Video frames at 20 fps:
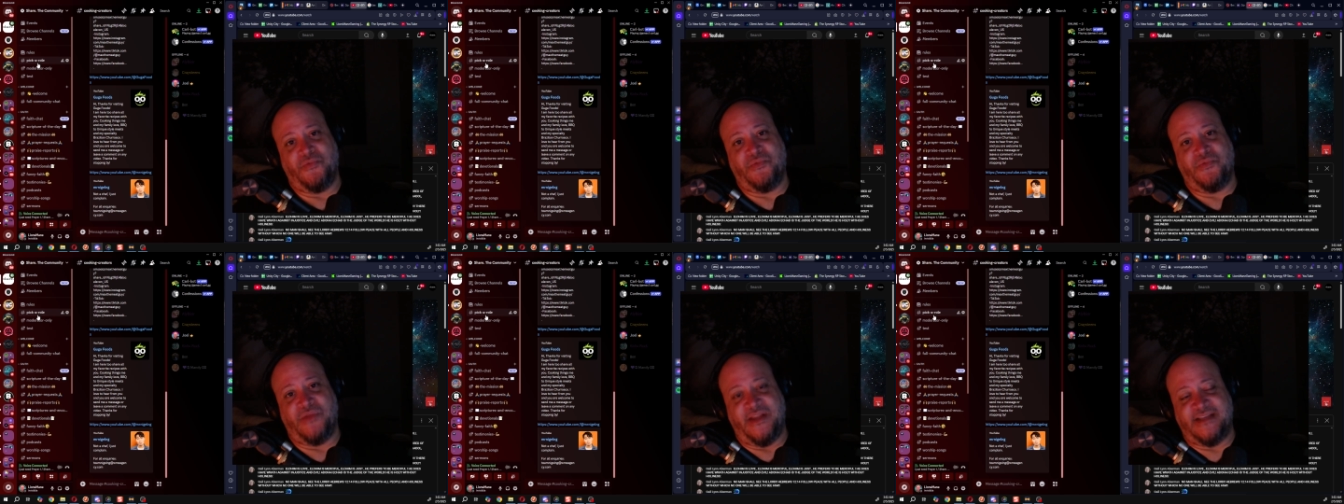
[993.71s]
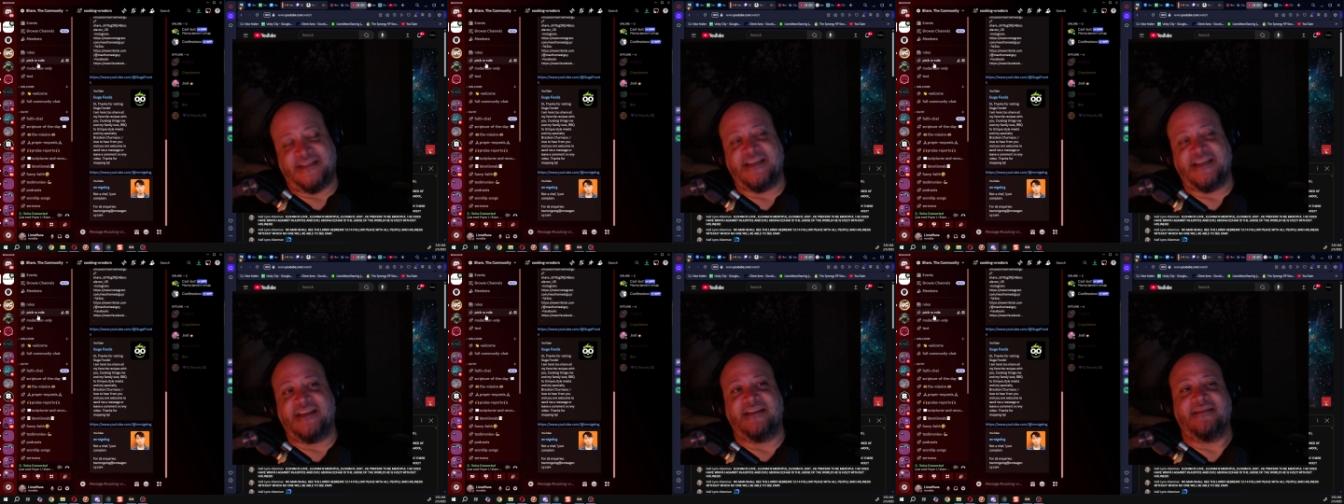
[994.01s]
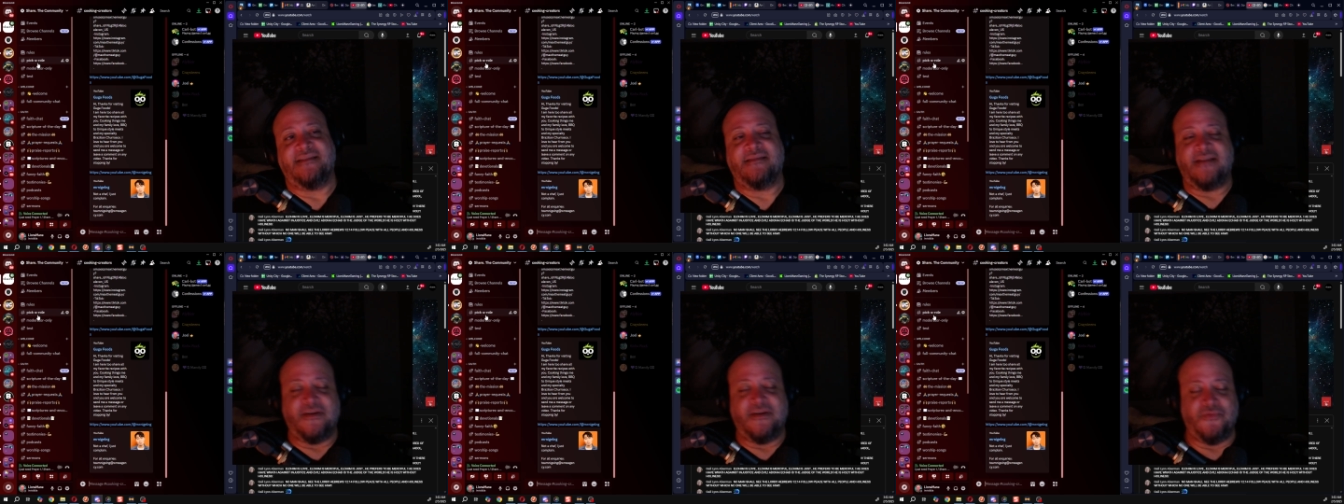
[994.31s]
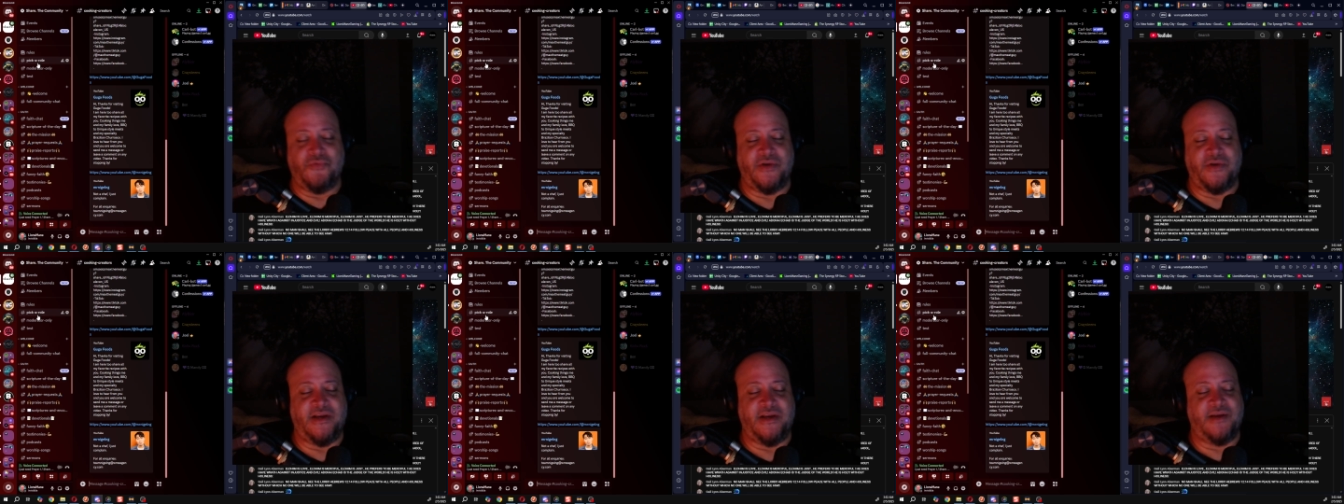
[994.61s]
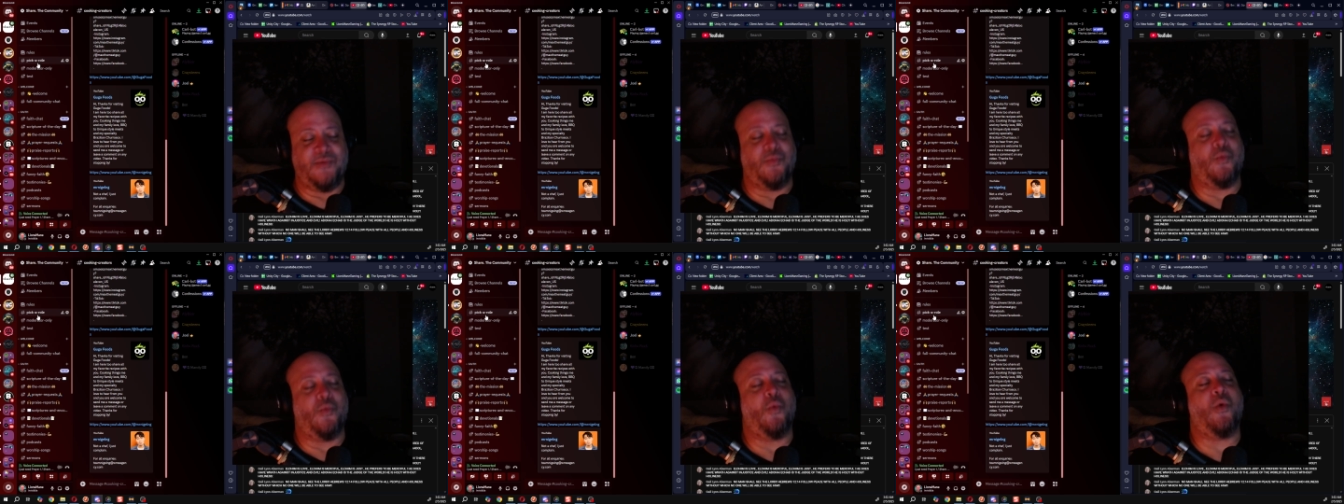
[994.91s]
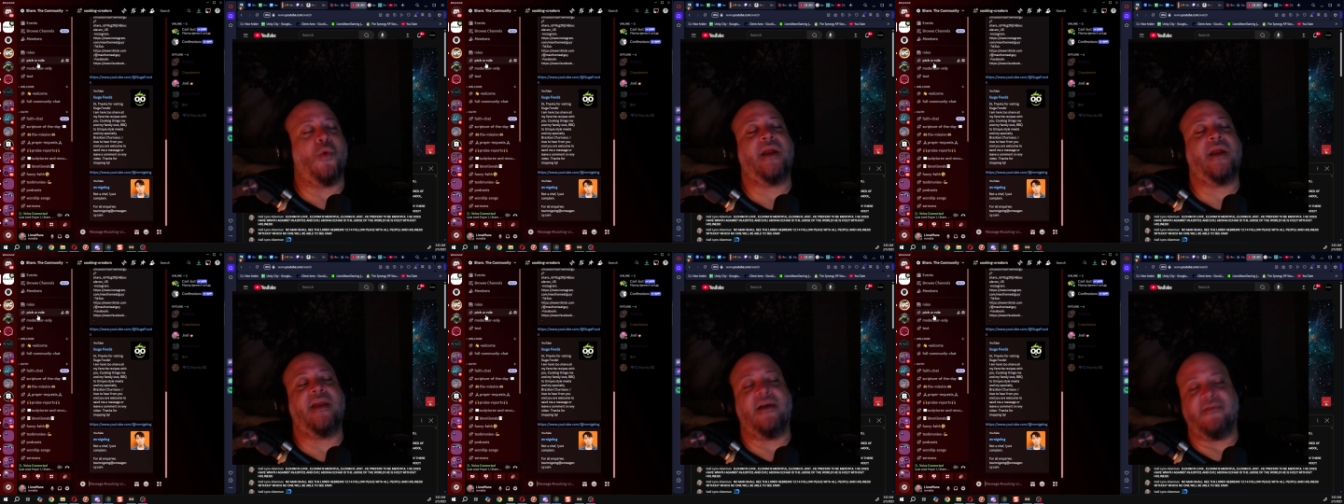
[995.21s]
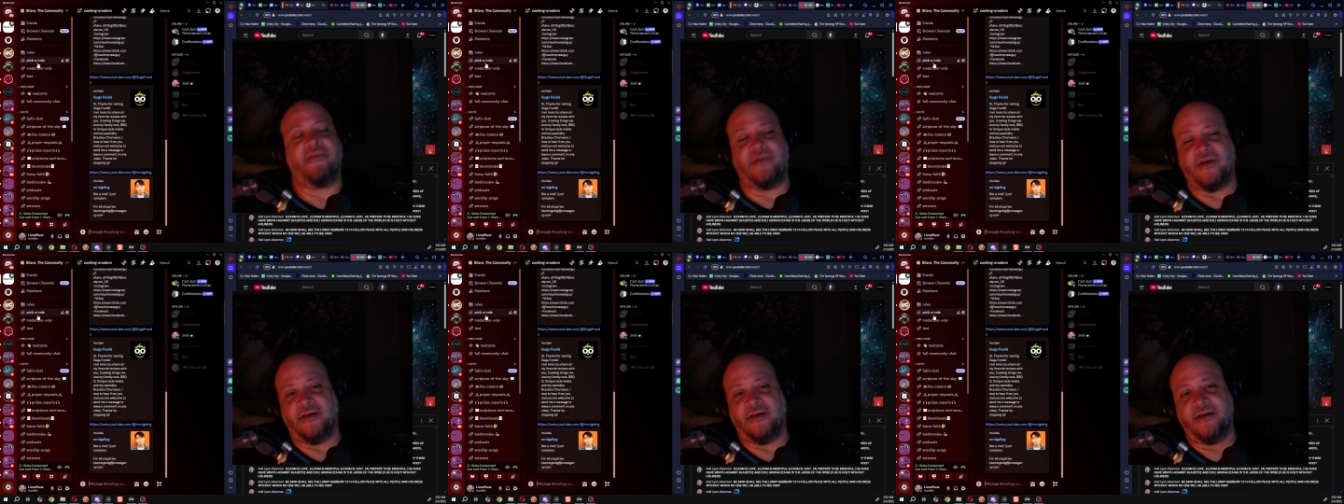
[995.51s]
listen and read
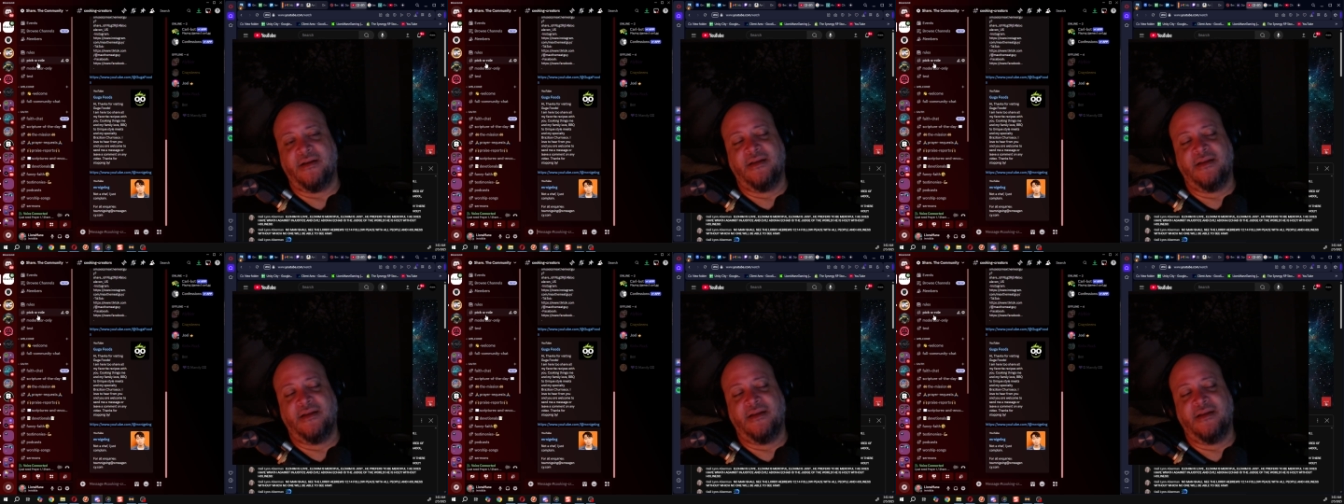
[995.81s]
whenever.